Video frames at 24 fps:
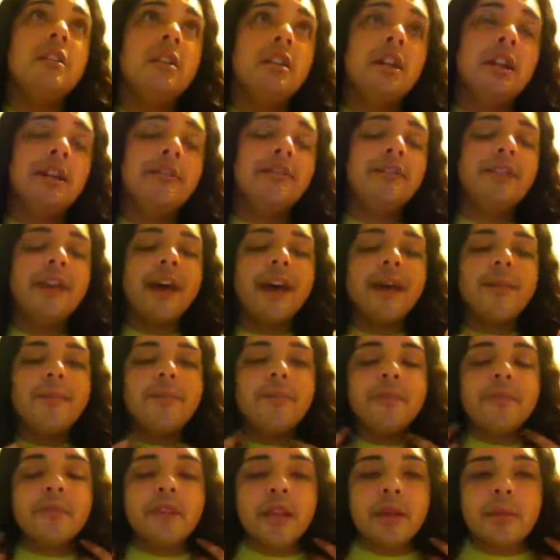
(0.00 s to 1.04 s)
Enough of that.
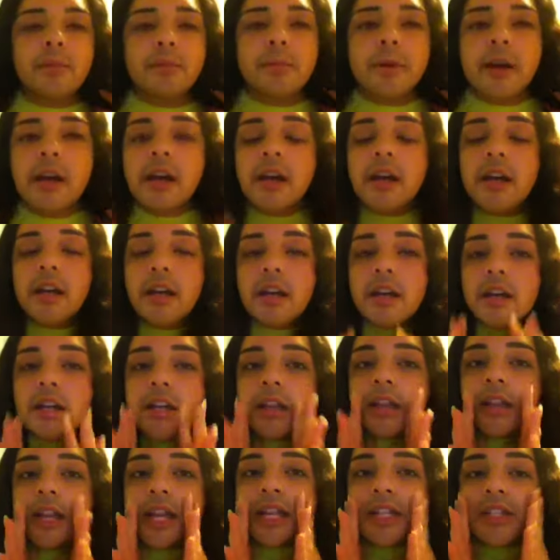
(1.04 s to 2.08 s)
But
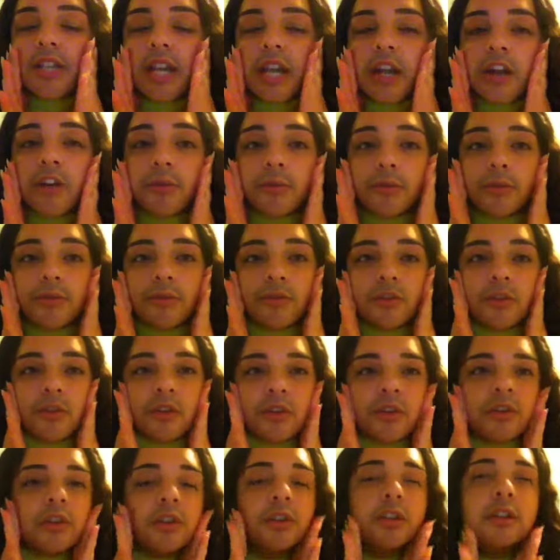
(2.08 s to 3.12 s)
laser hair
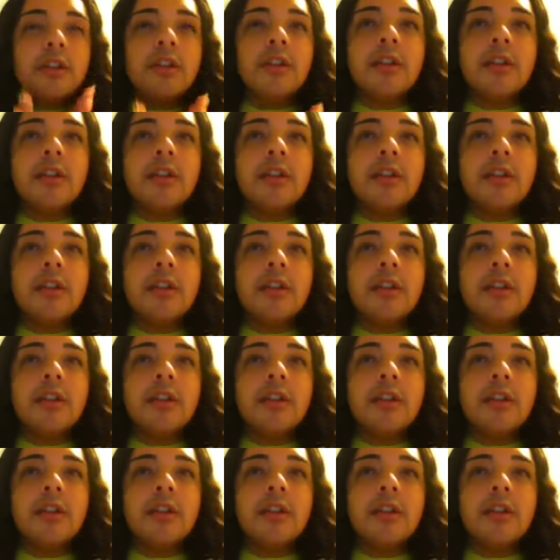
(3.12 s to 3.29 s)
removal,